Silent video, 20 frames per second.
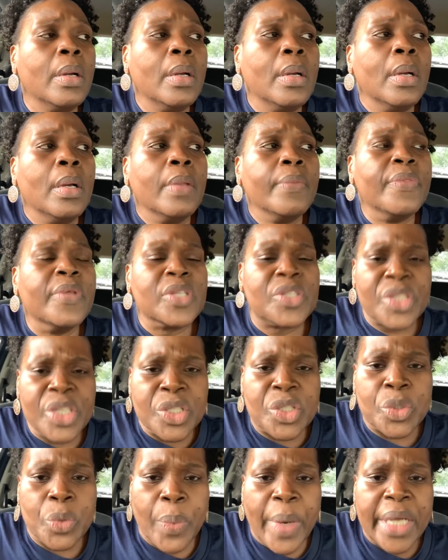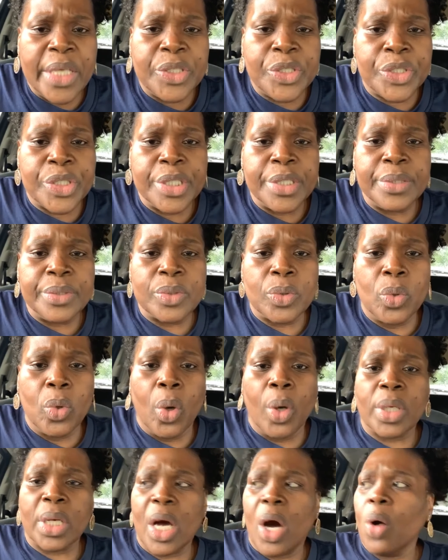the situation
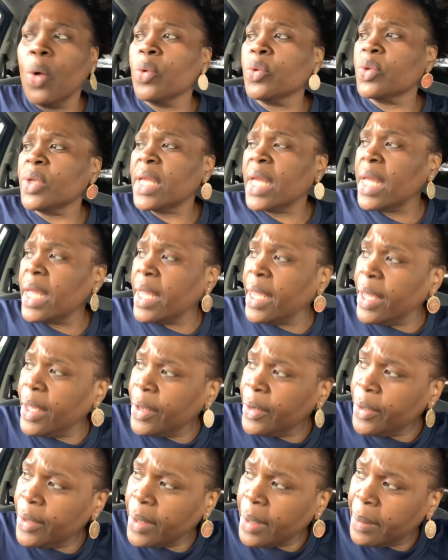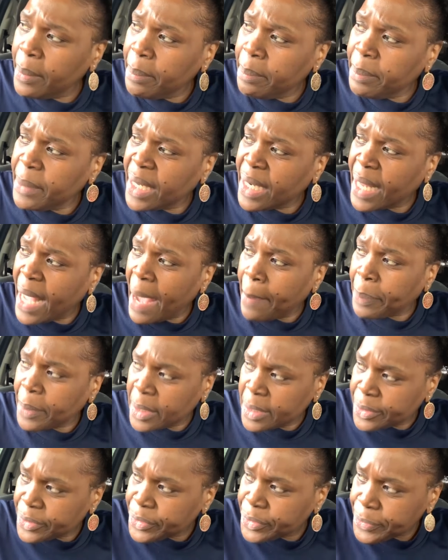going on in
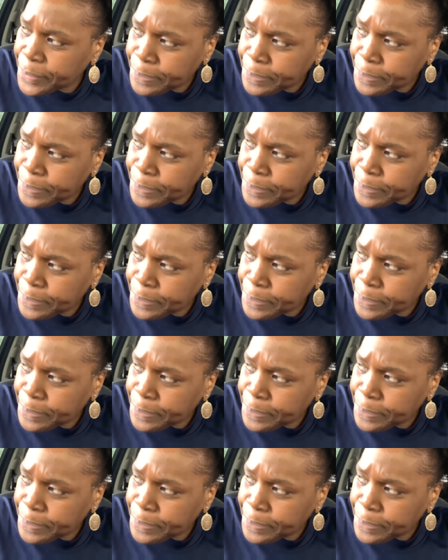Minneapolis.